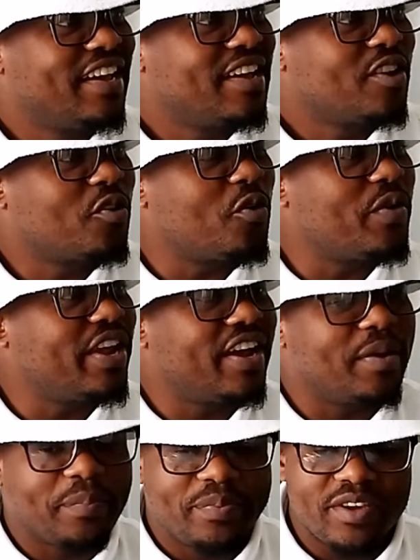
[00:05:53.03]
Growing
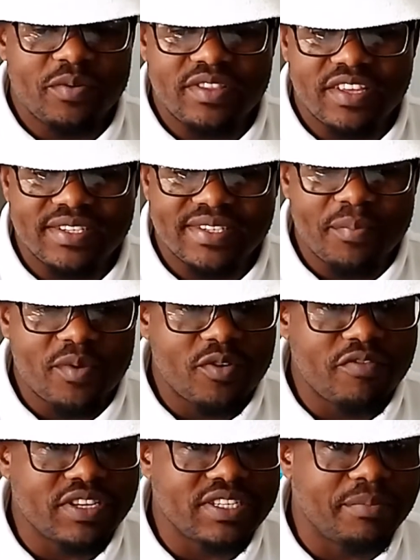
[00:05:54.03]
up, there's someone,
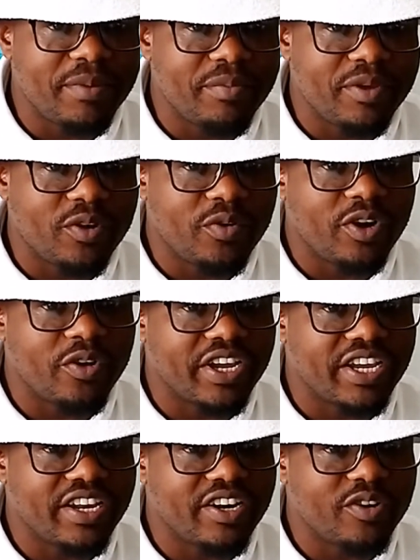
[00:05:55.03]
obviously, maybe, Oloreng,
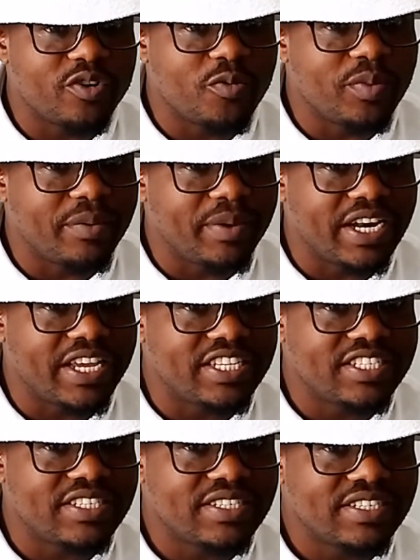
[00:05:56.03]
in a normal level
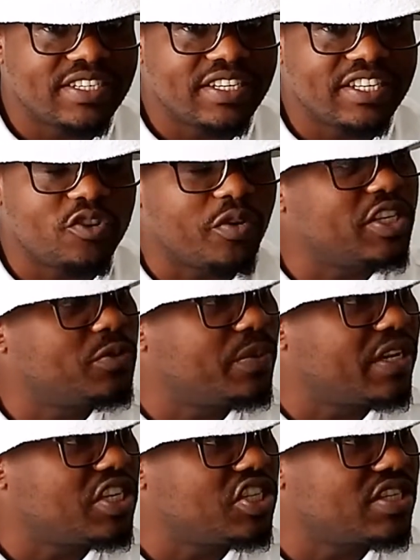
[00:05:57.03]
age. Your
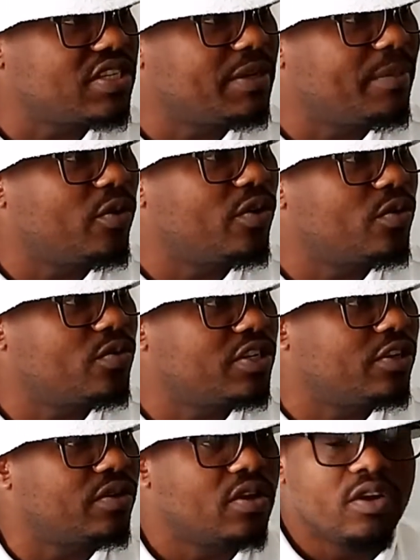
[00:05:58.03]
inspiration.
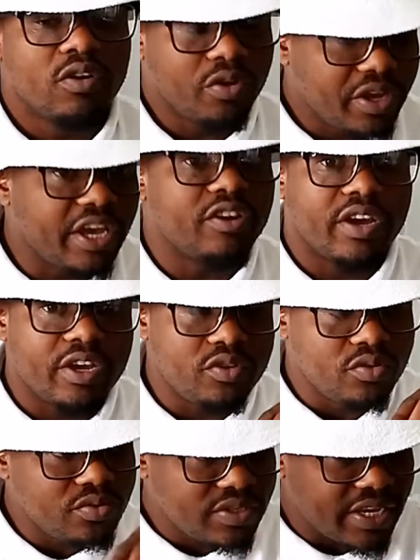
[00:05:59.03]
You
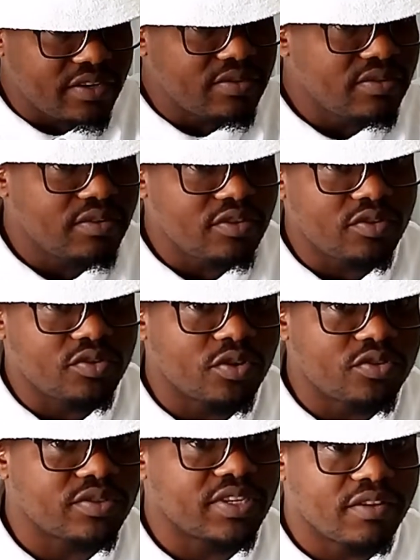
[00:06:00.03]
said you taught
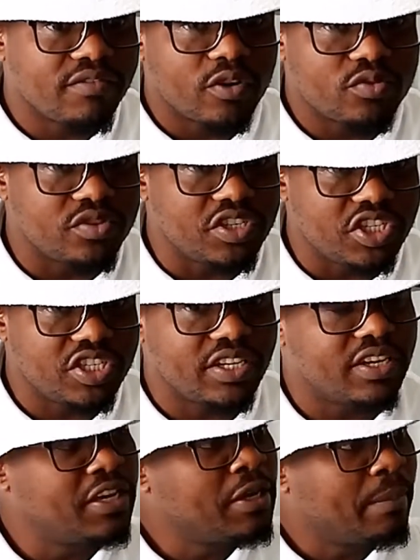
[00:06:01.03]
yourself how to DJ,
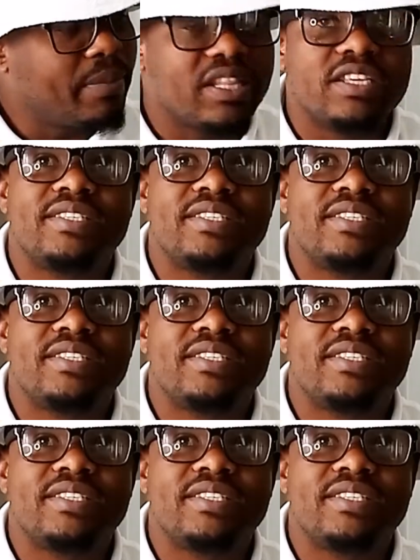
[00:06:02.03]
but there's